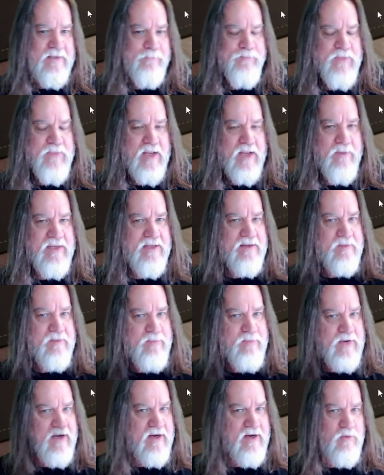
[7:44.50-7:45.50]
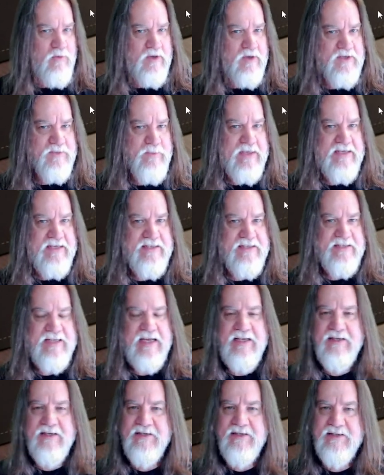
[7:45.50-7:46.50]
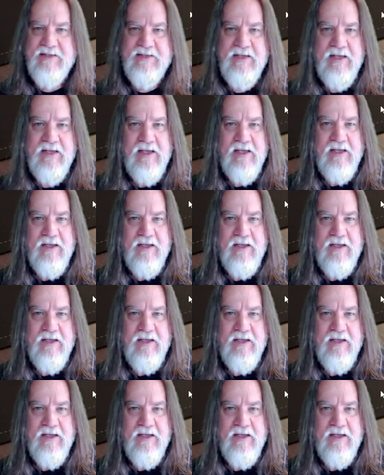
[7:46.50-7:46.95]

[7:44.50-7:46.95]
I mean, the pocket watch makes sense.